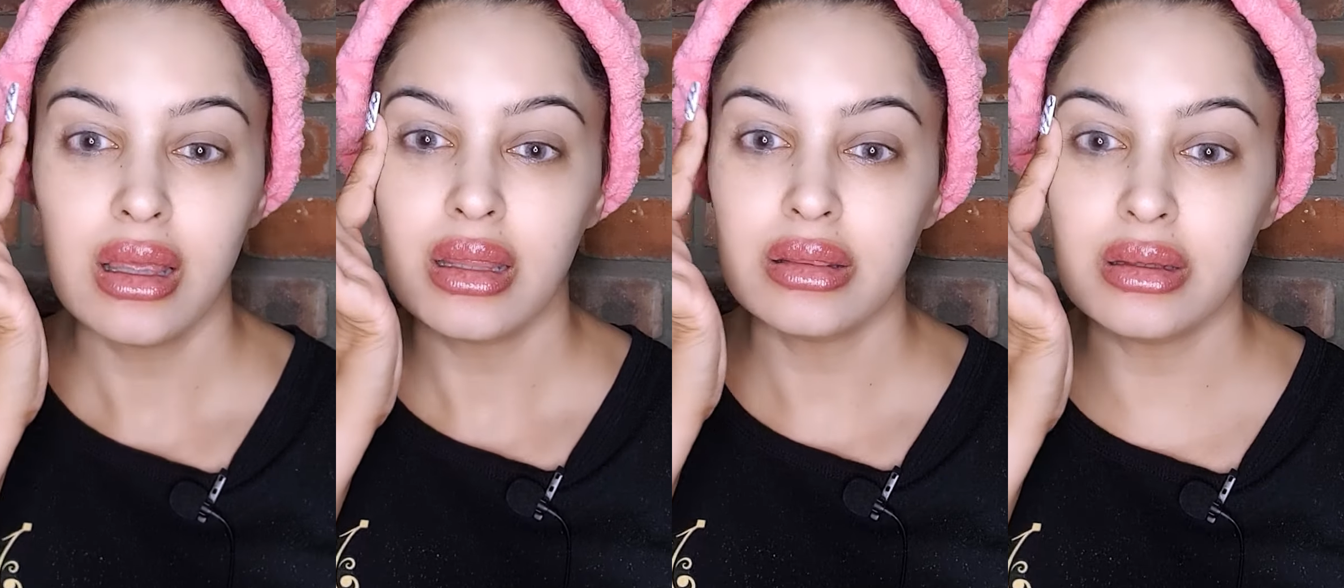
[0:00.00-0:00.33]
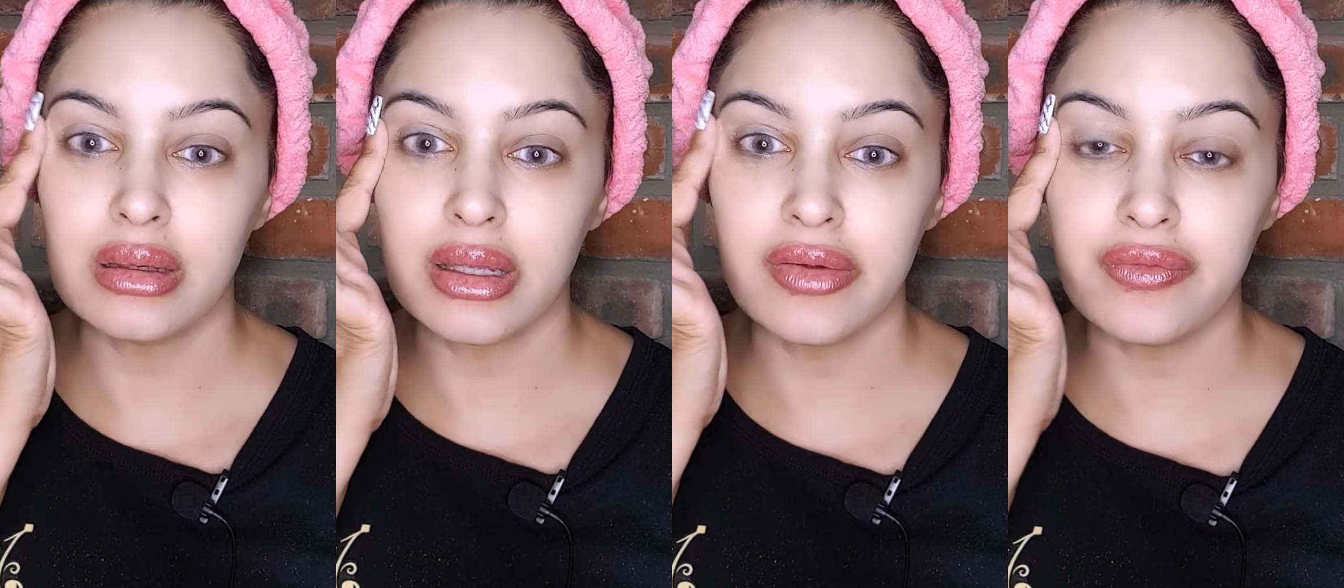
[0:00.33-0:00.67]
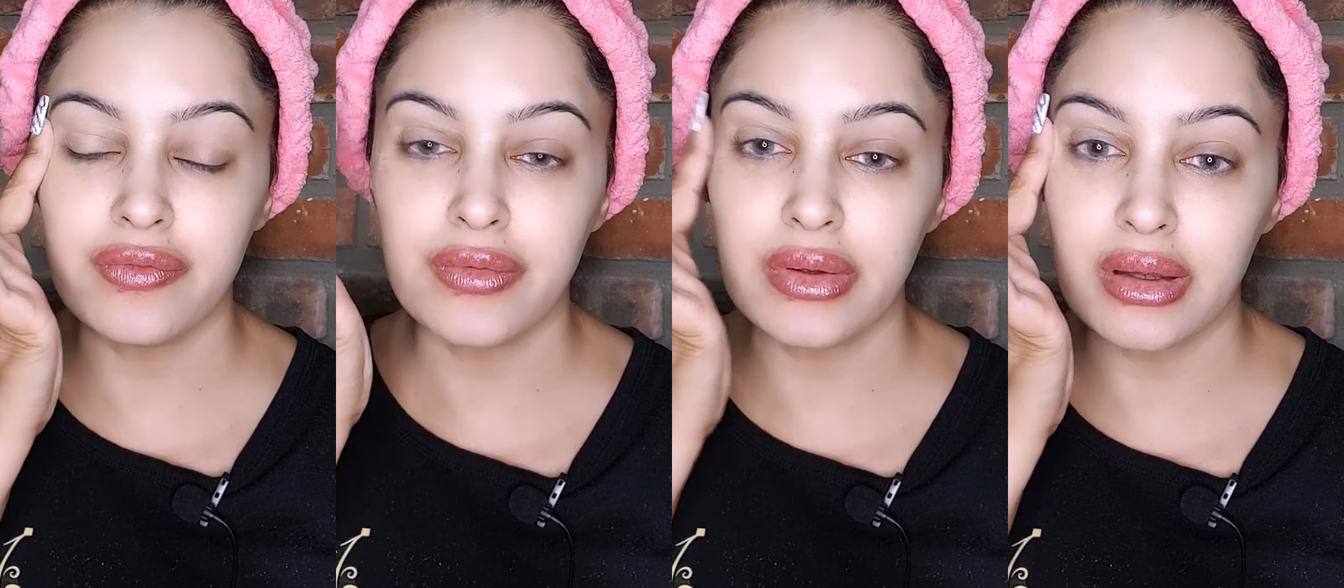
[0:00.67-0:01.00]
the
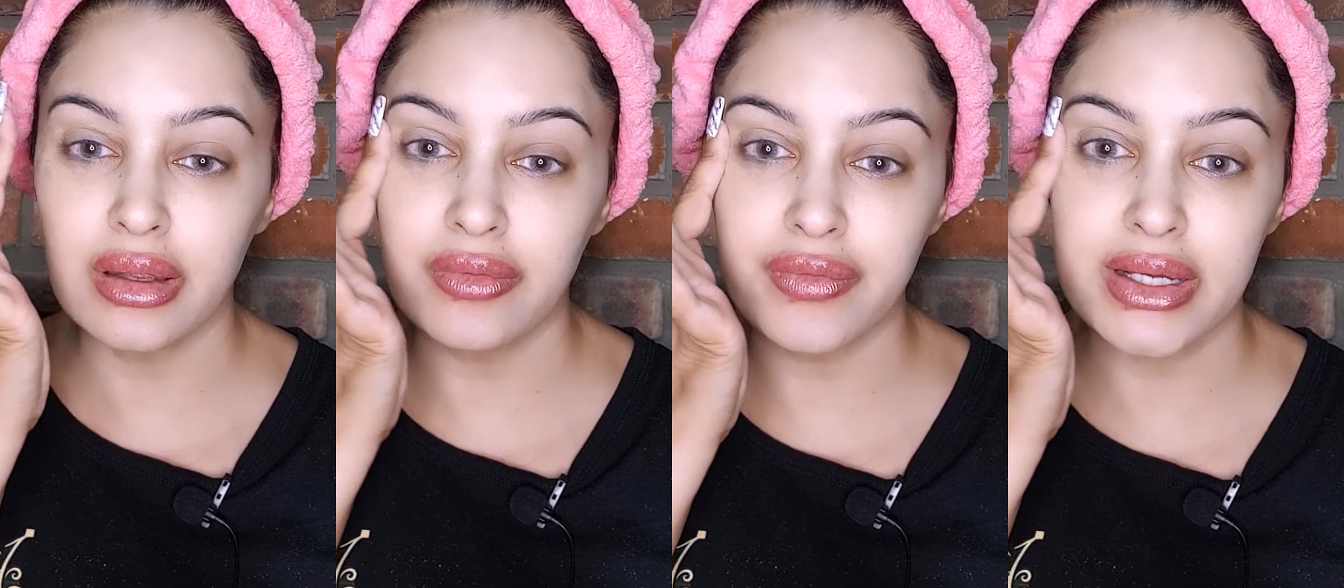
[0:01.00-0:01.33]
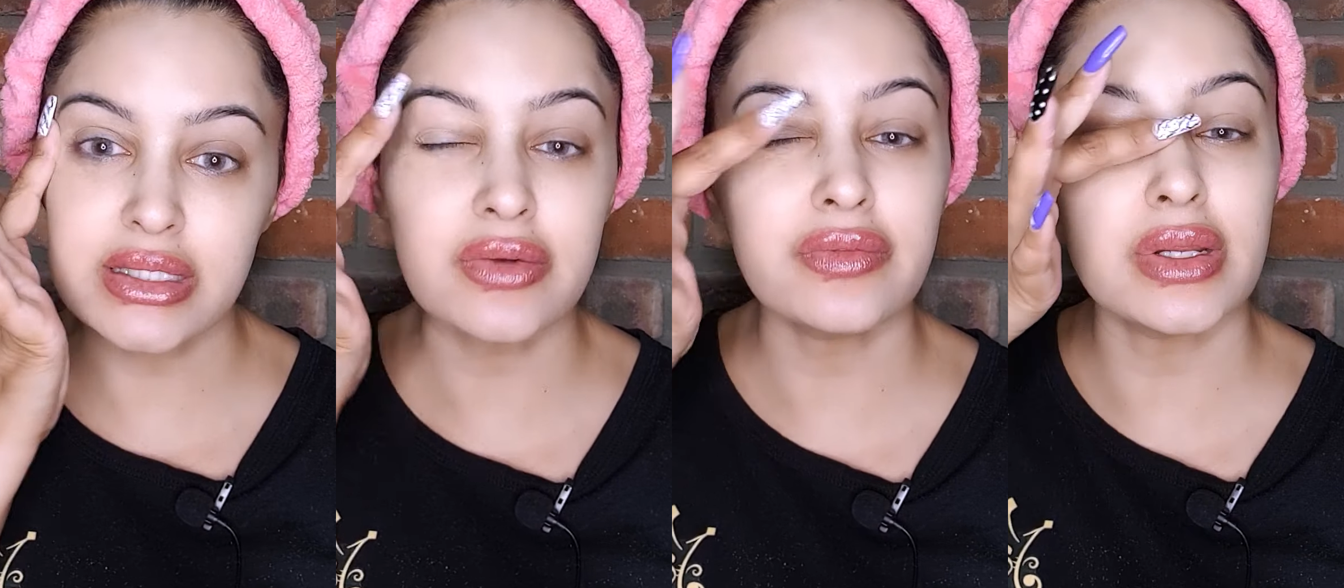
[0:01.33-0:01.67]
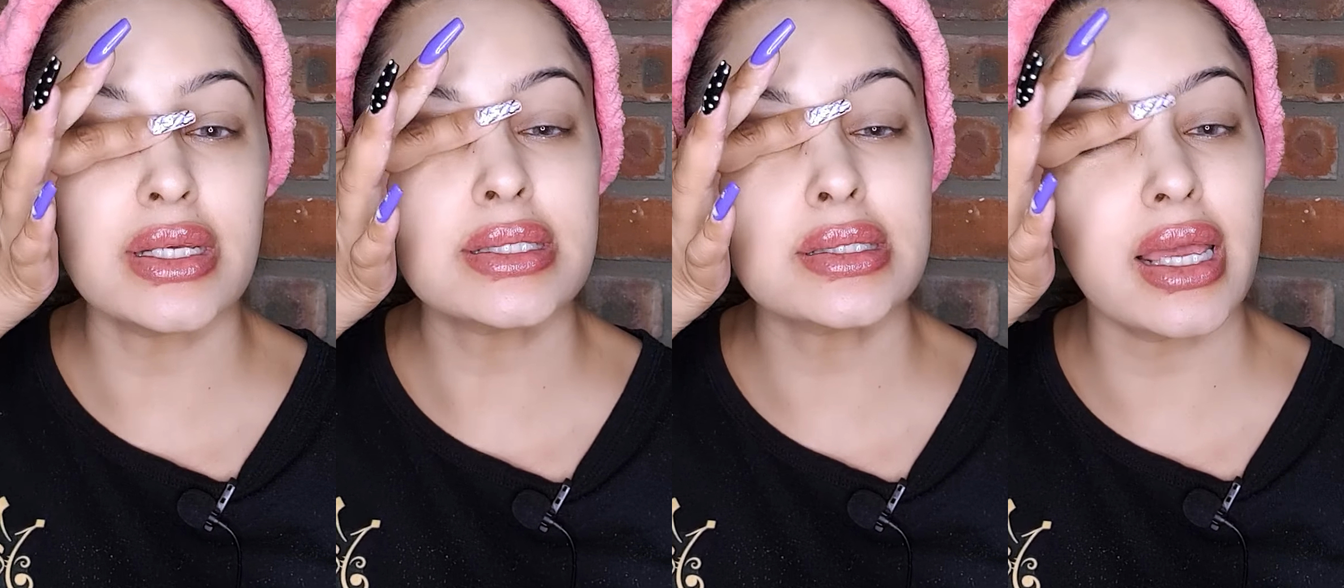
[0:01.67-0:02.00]

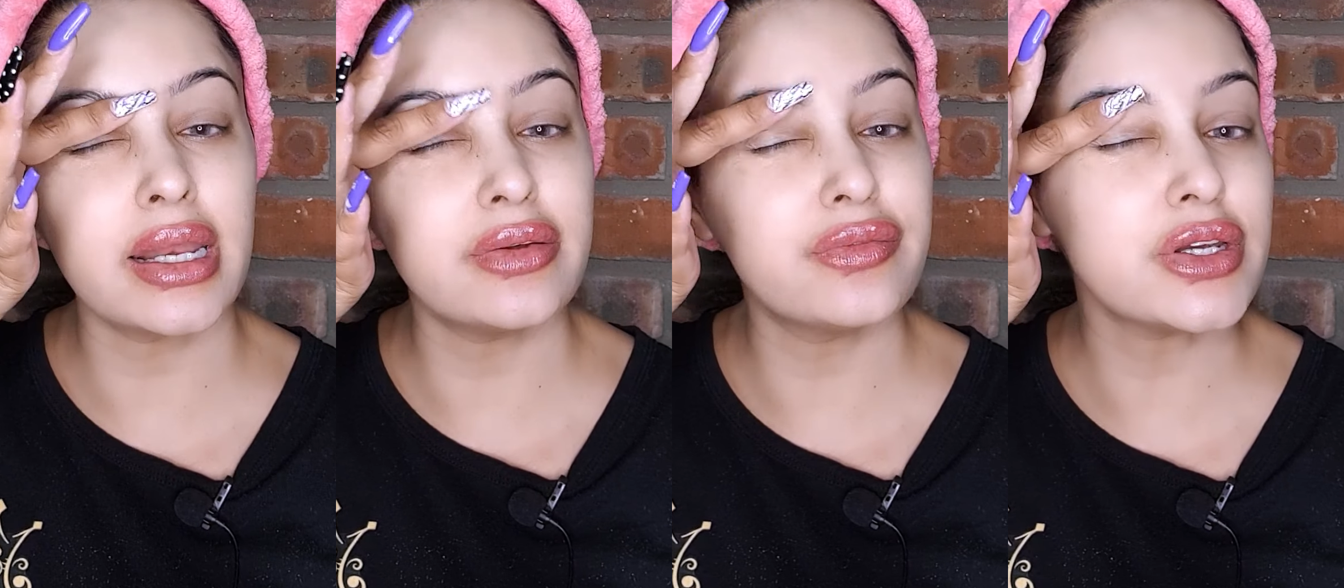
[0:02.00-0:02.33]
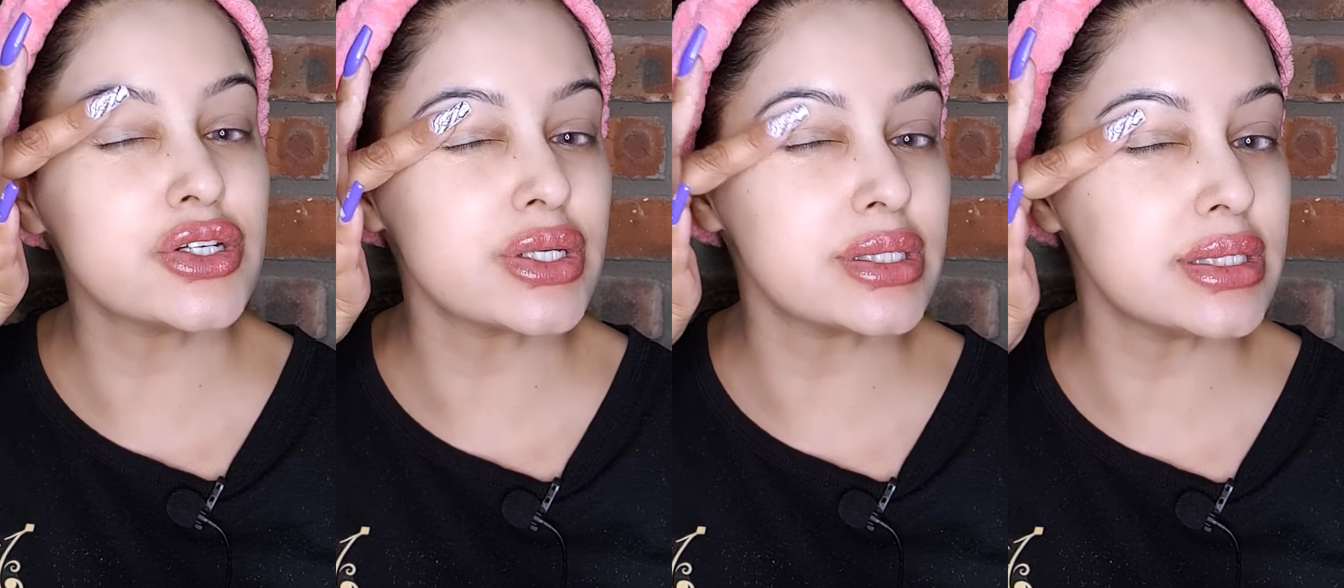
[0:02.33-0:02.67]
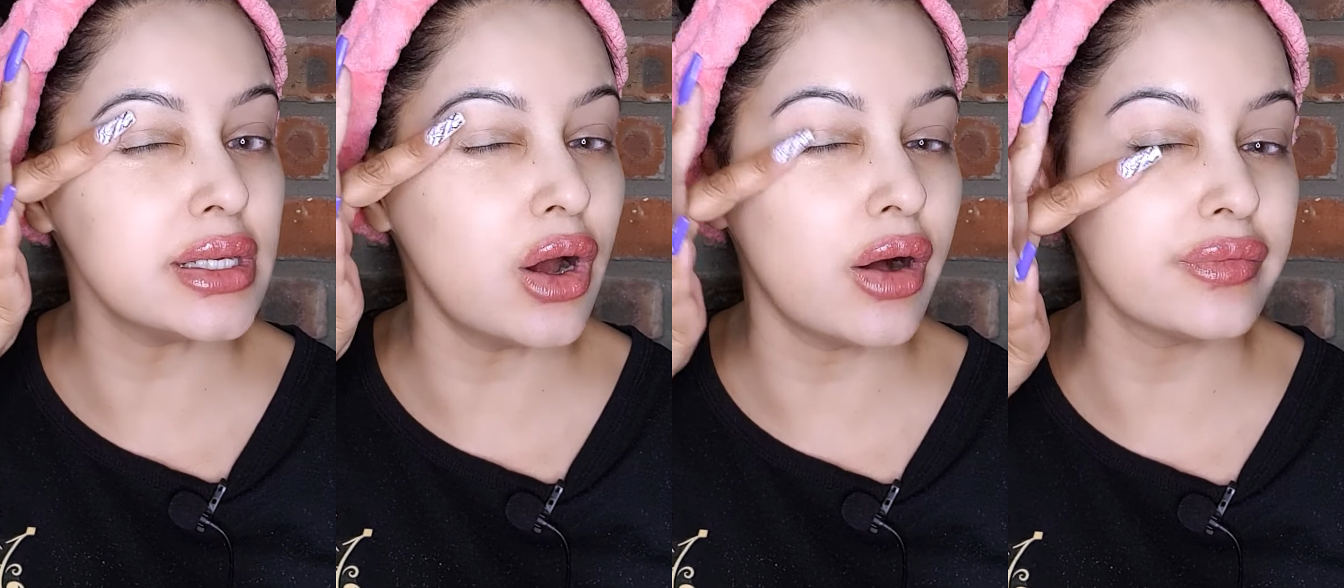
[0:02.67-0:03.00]
effectiveness and
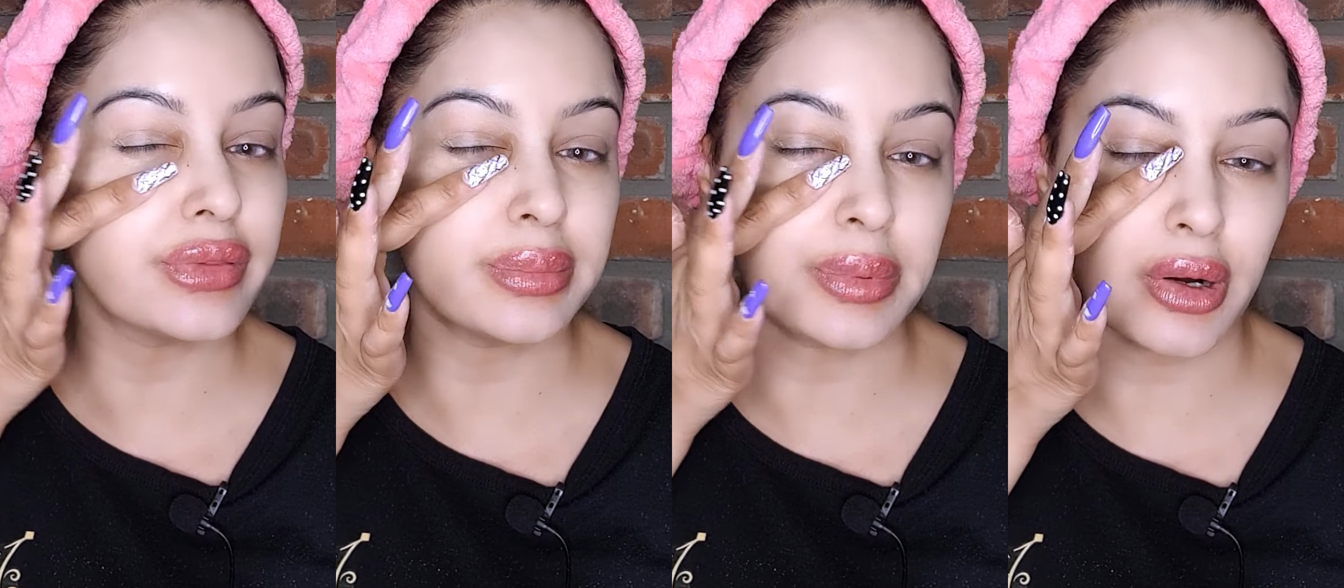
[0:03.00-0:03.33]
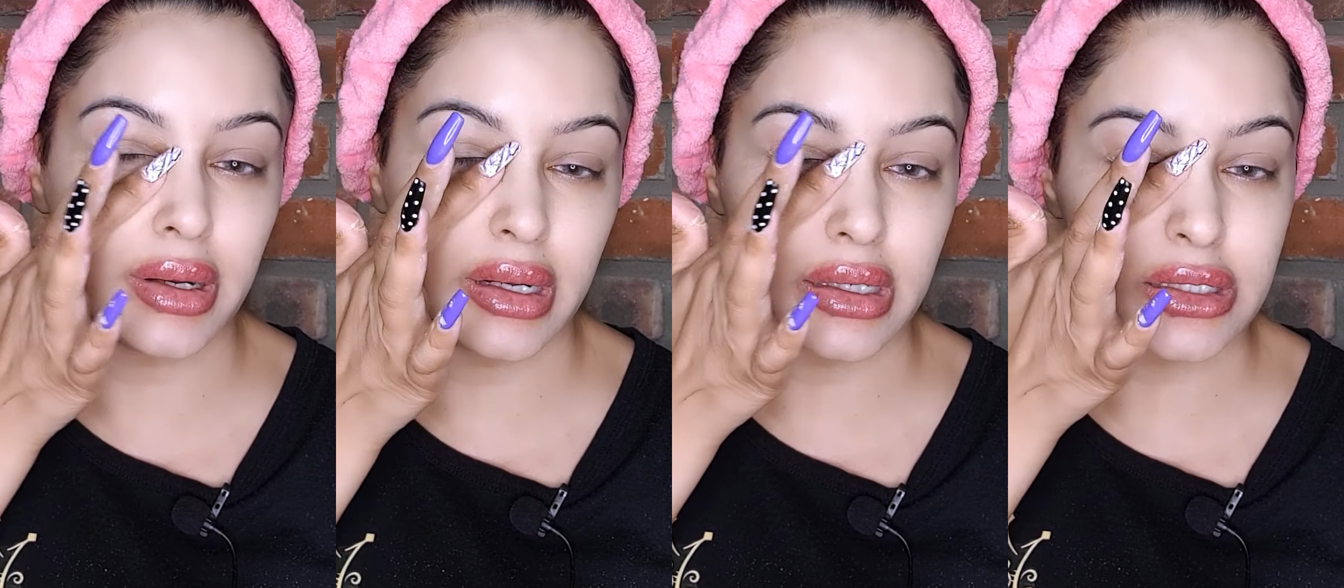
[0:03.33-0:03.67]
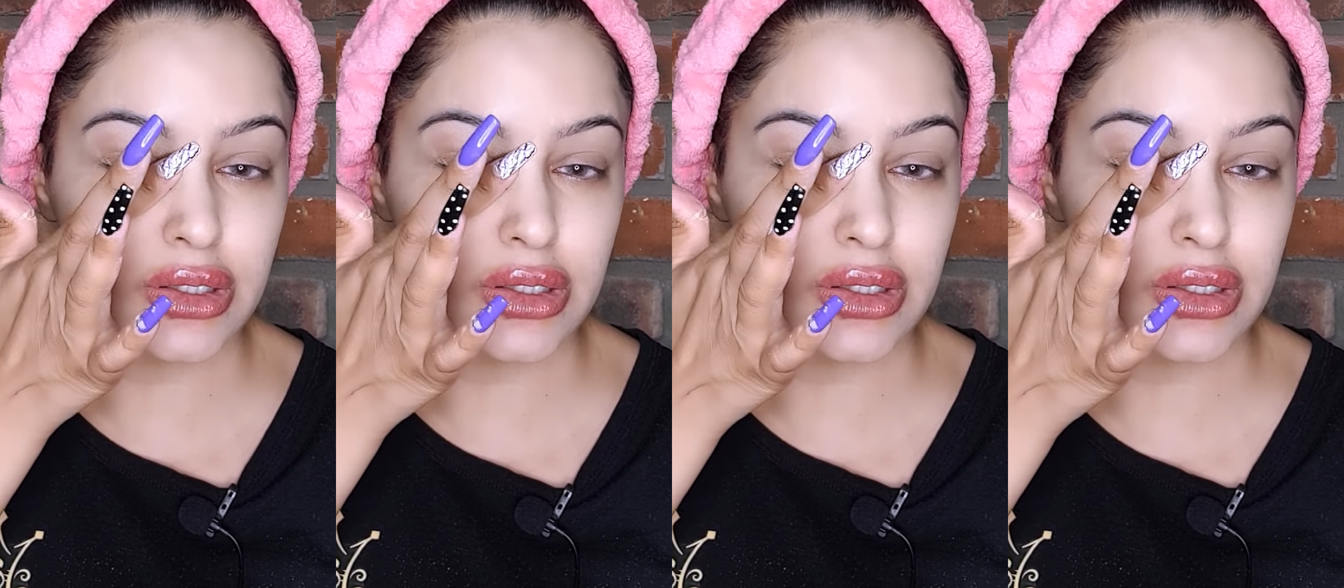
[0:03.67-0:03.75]
efficiency of the product.